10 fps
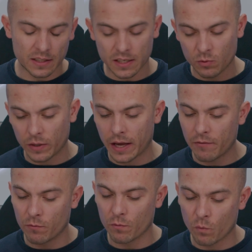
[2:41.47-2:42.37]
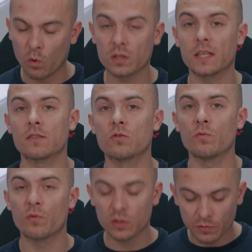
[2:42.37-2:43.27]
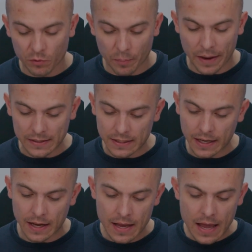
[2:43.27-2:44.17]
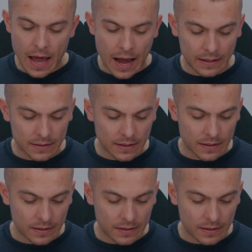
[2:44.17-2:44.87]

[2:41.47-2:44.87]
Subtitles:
Here we have Vortex 240 from Antec, and